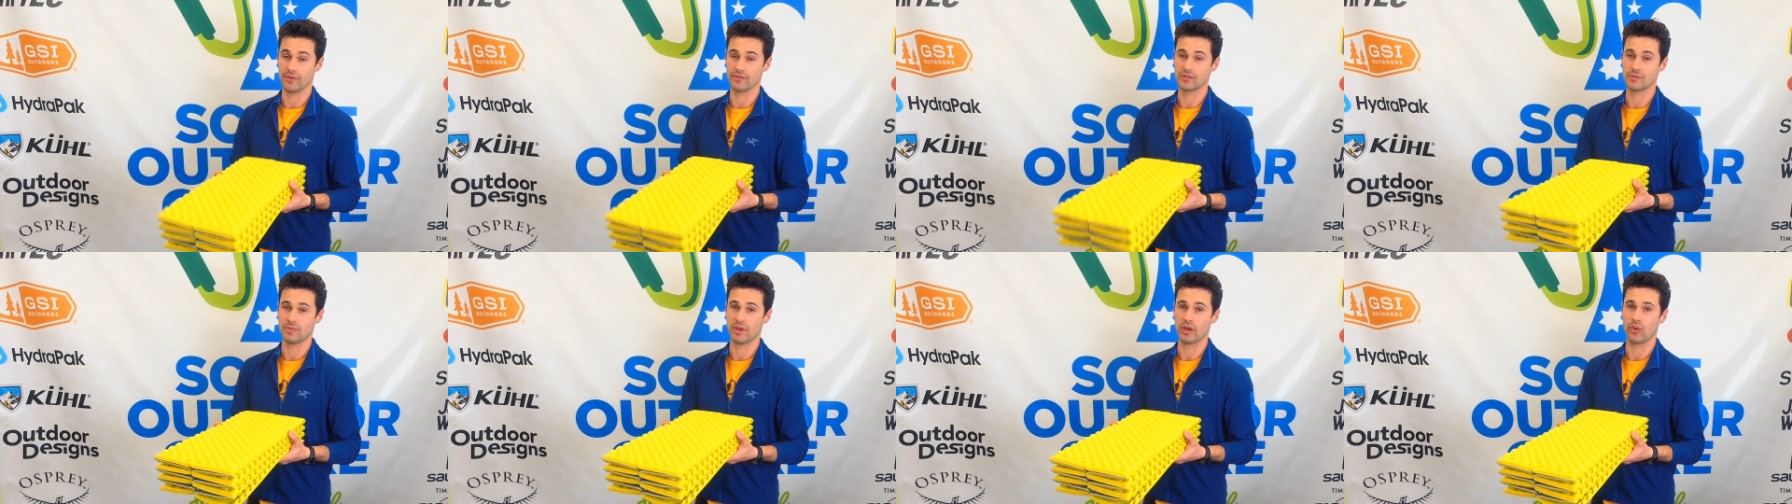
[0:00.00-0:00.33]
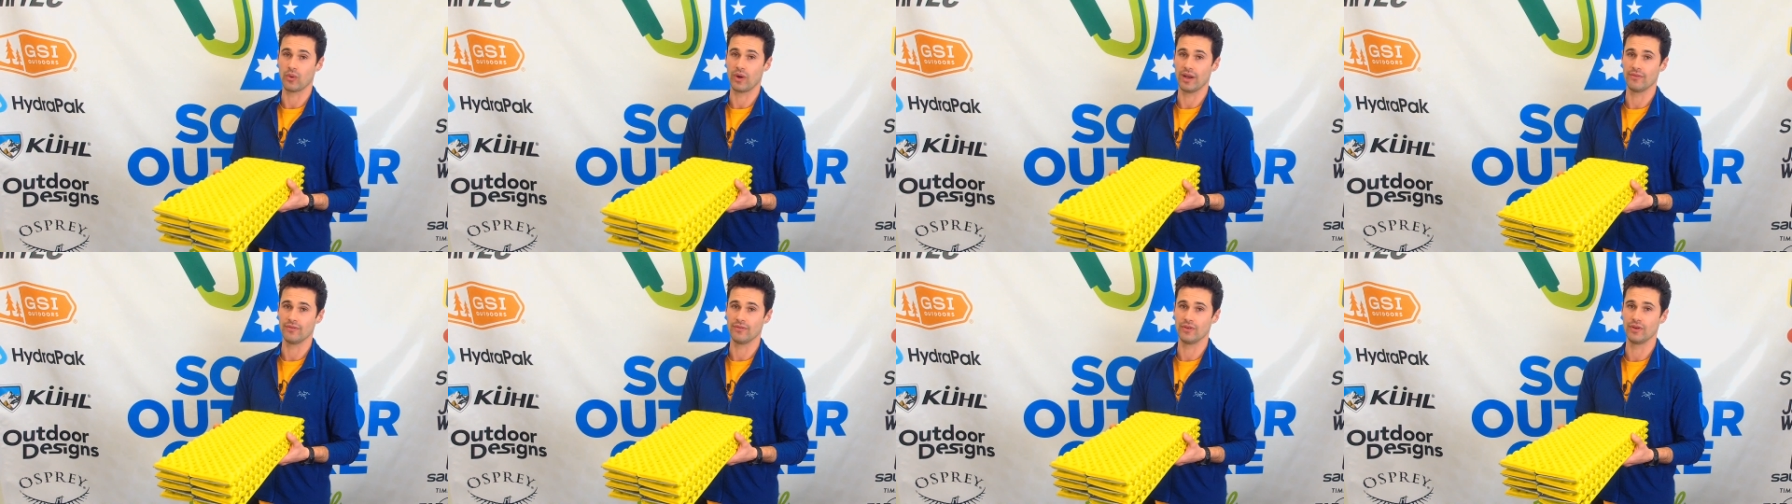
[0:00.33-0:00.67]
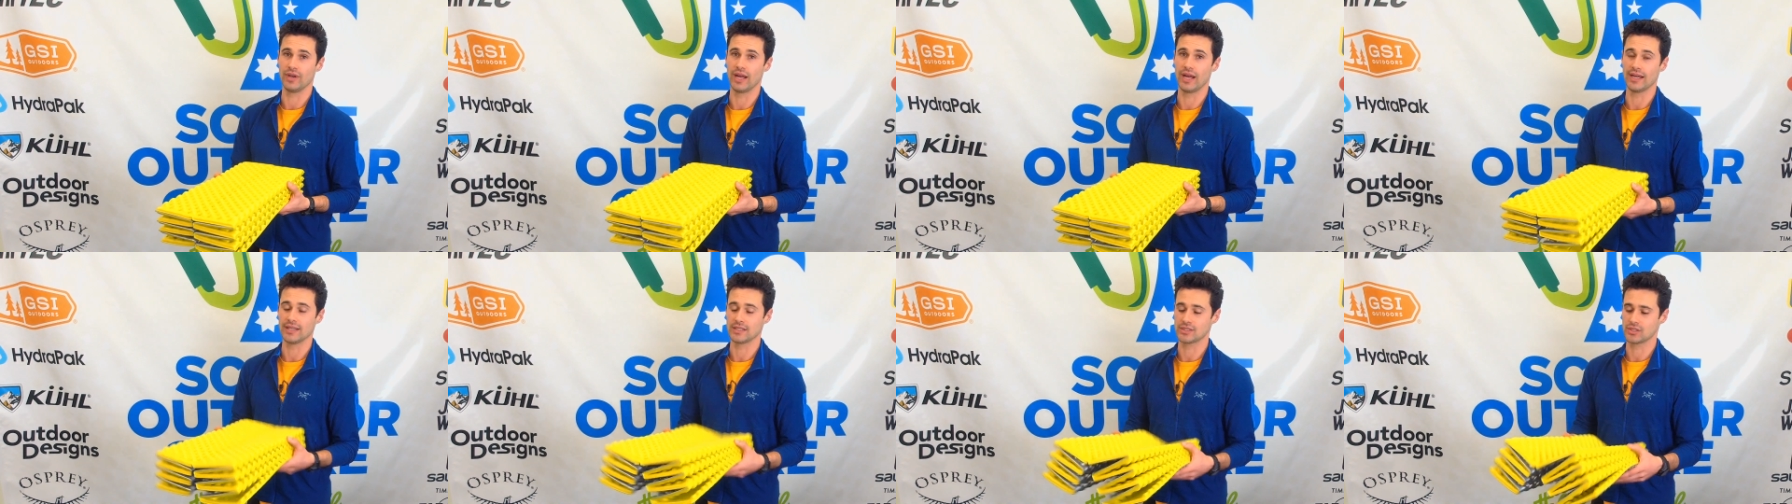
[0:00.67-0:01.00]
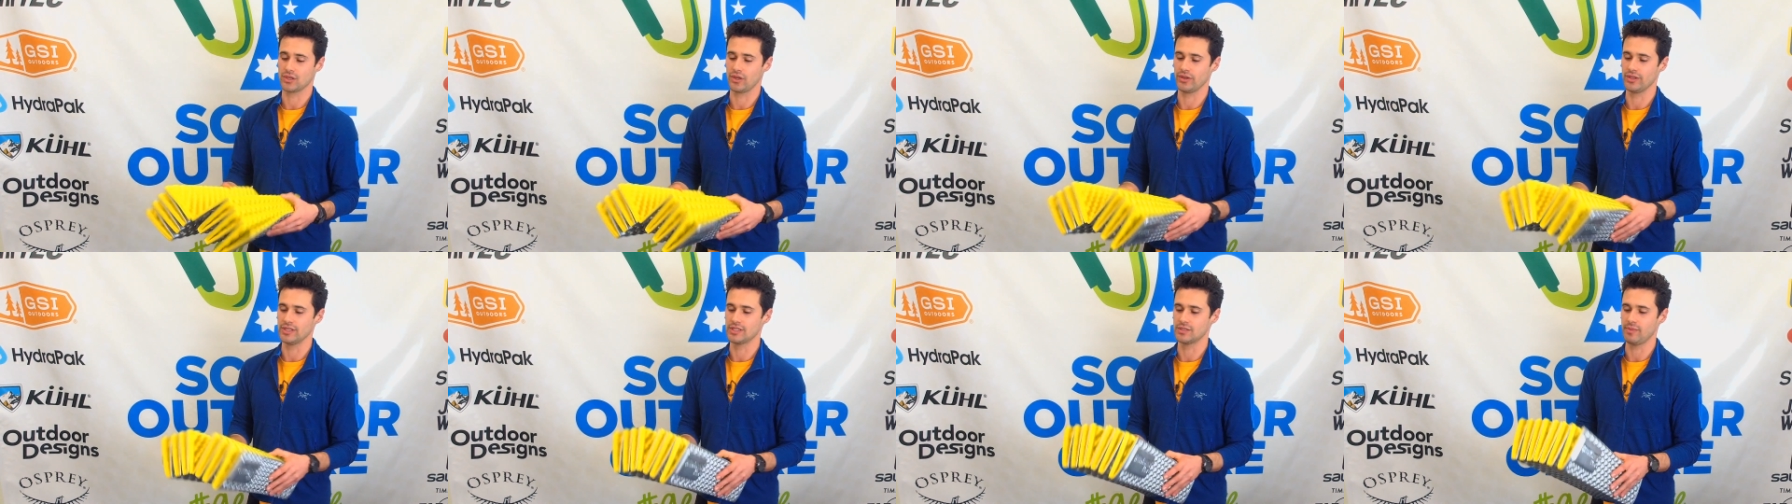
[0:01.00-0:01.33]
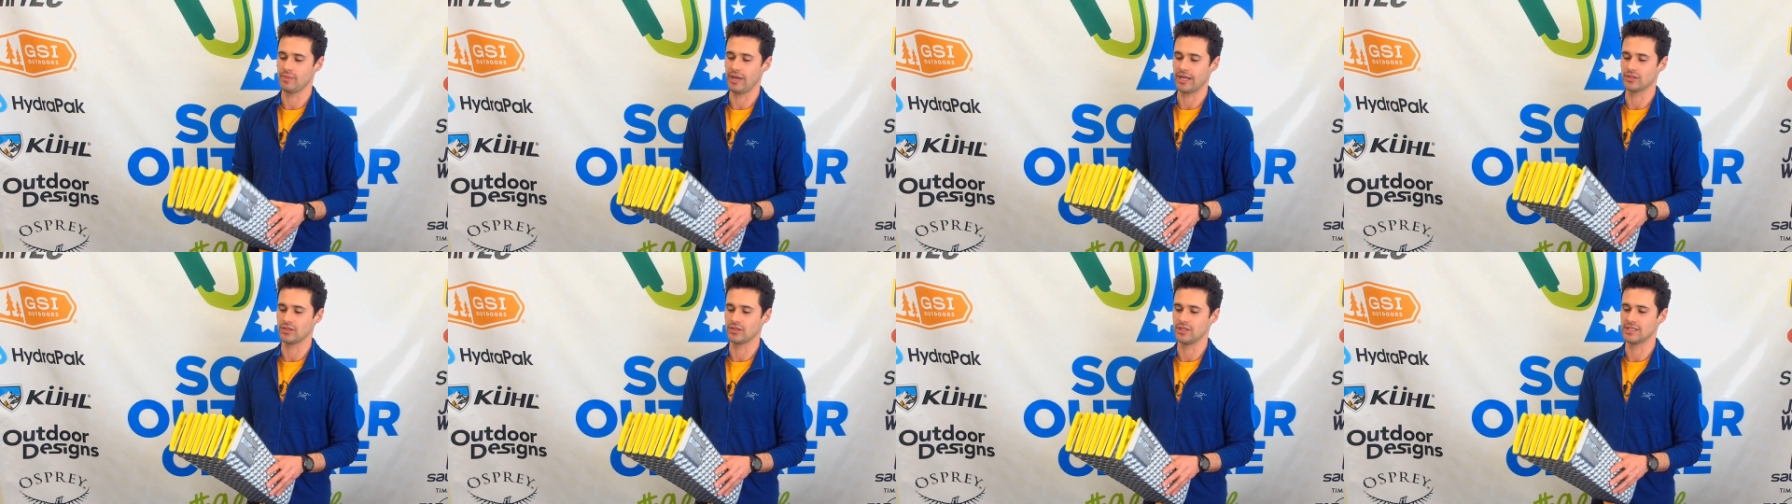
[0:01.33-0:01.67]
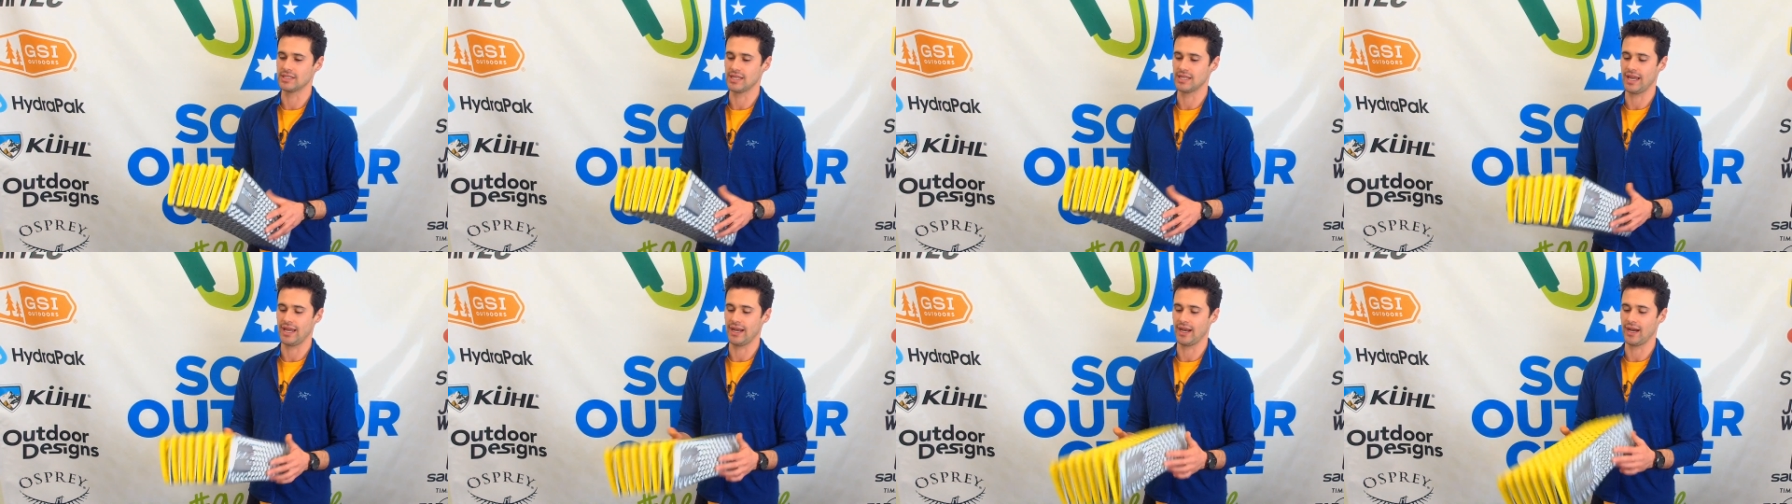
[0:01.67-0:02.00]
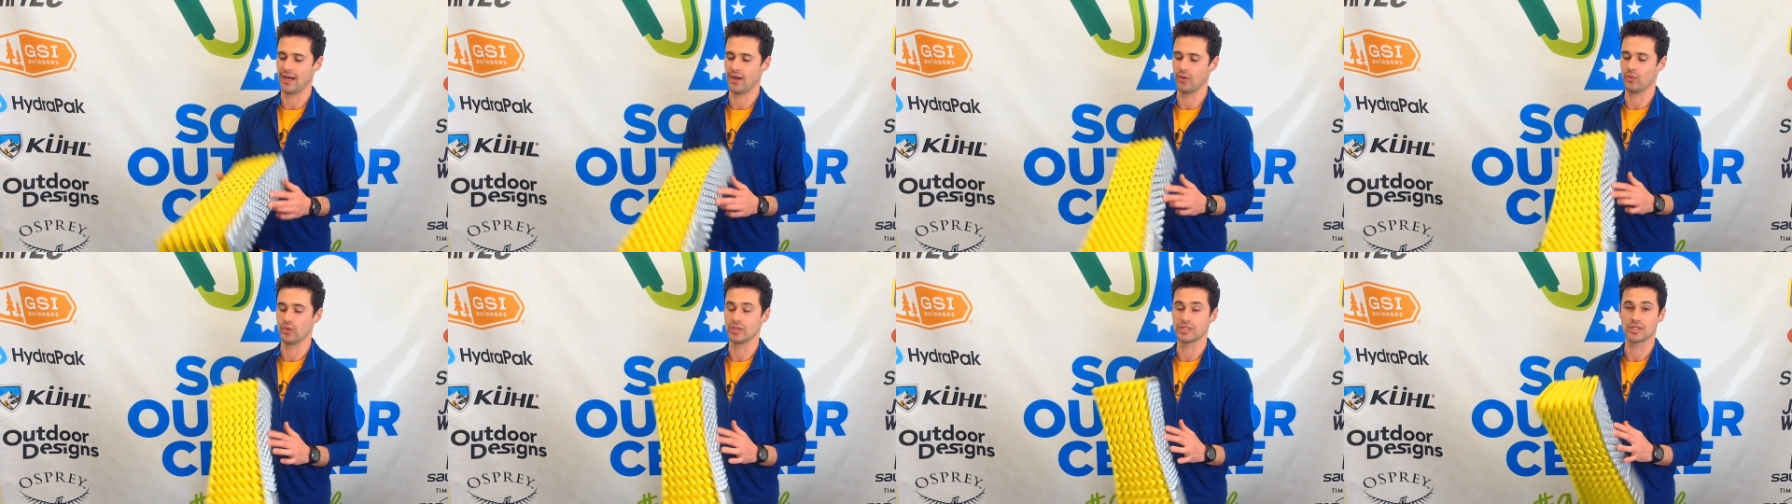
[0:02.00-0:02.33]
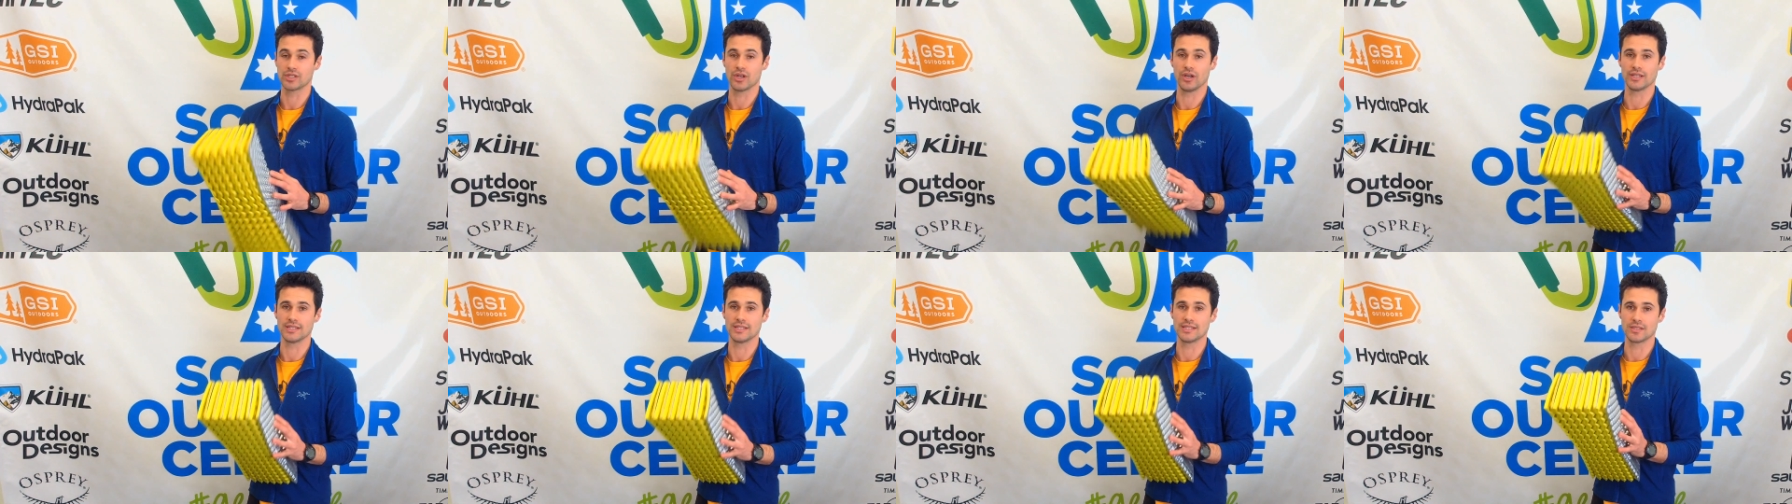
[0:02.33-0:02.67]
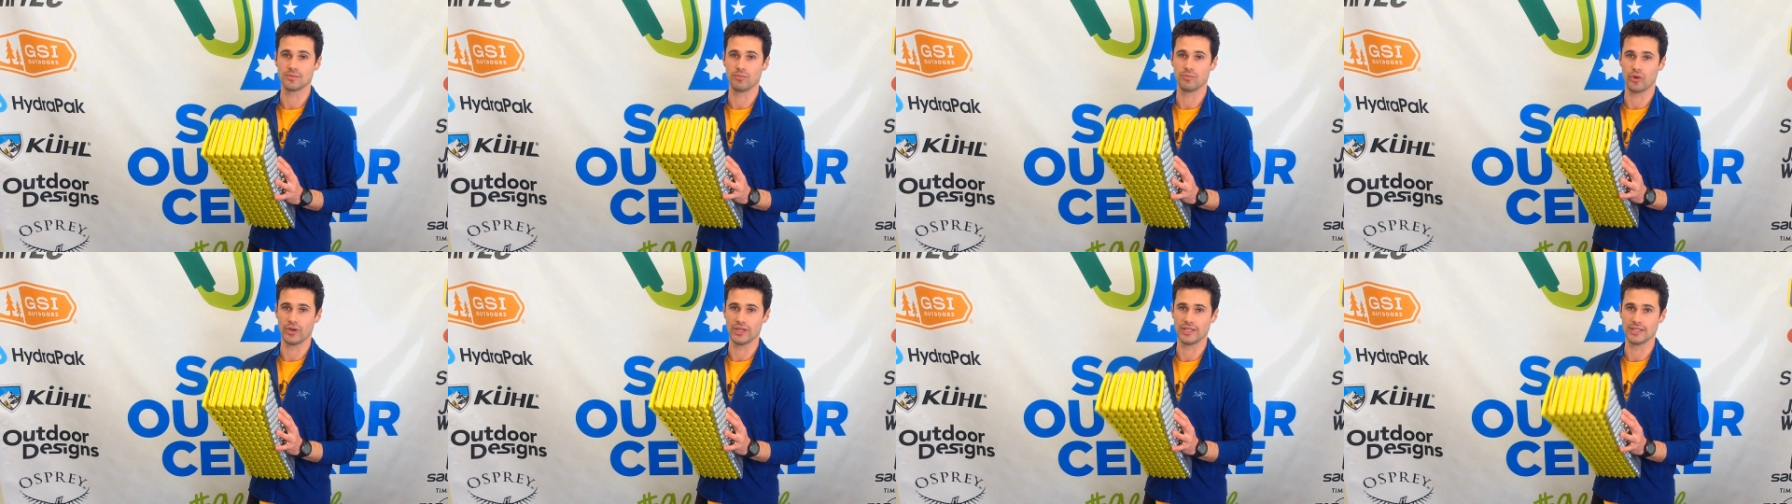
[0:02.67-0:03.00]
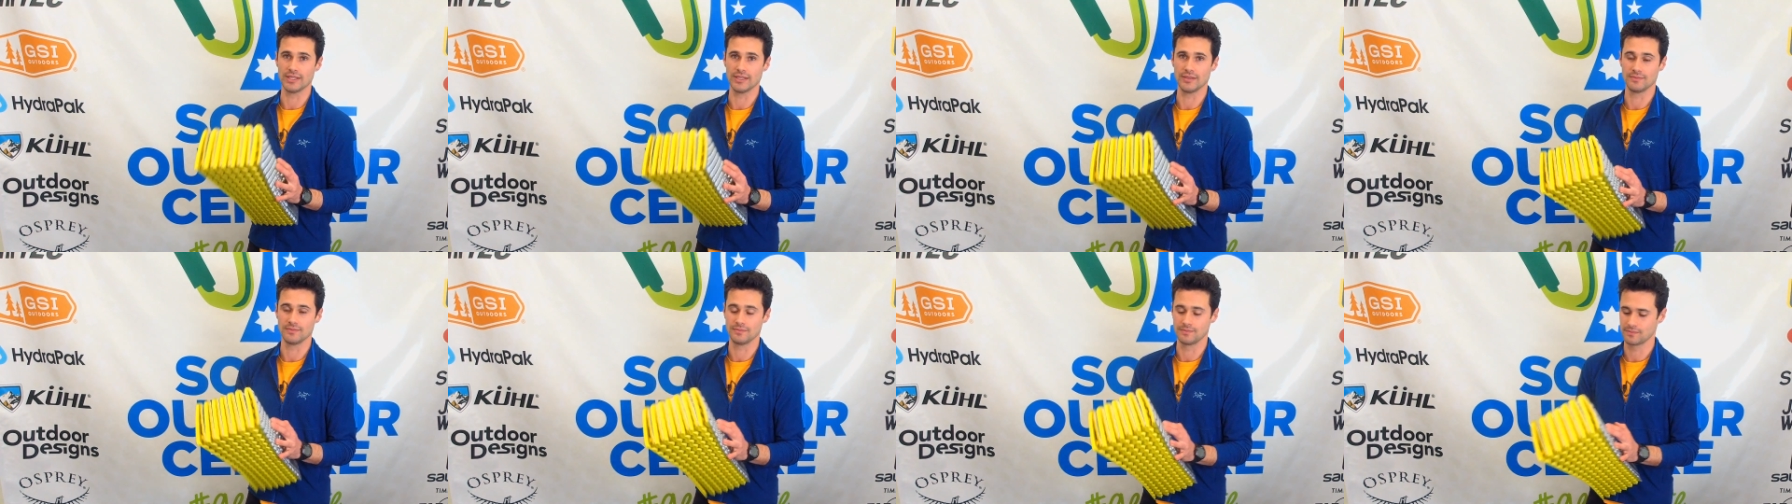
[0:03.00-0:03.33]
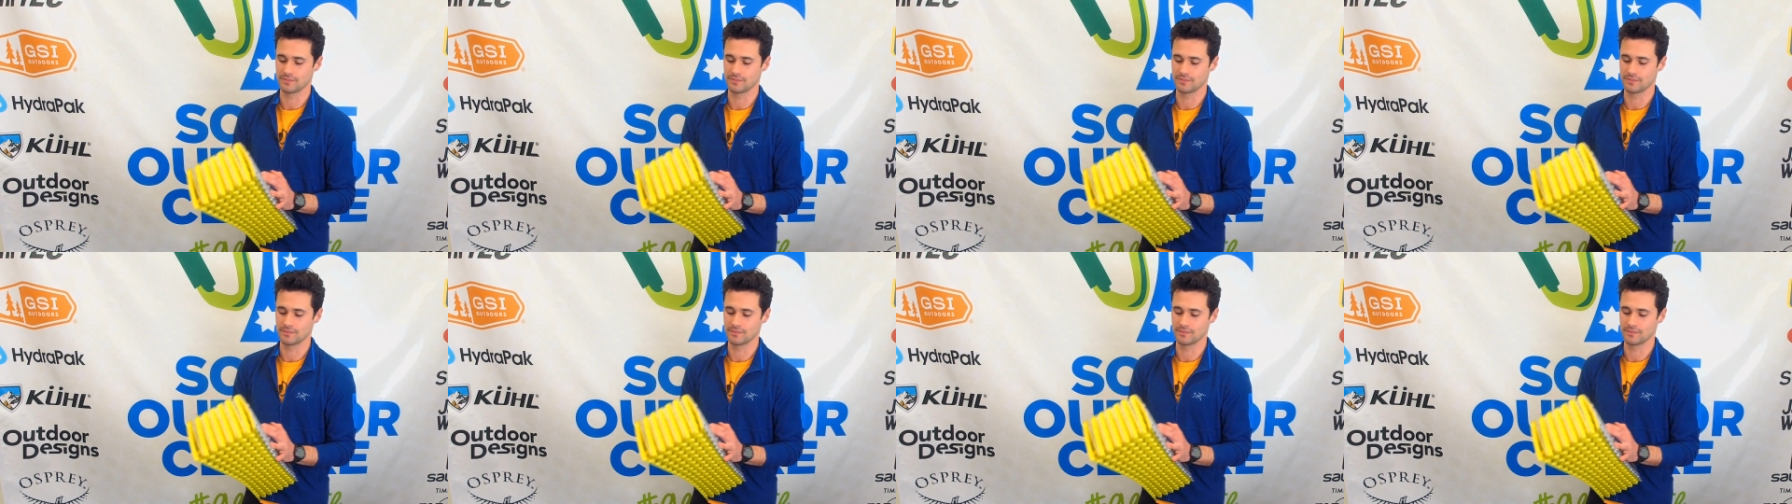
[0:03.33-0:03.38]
I've spent quite a few nights on this mattress and I was not disappointed.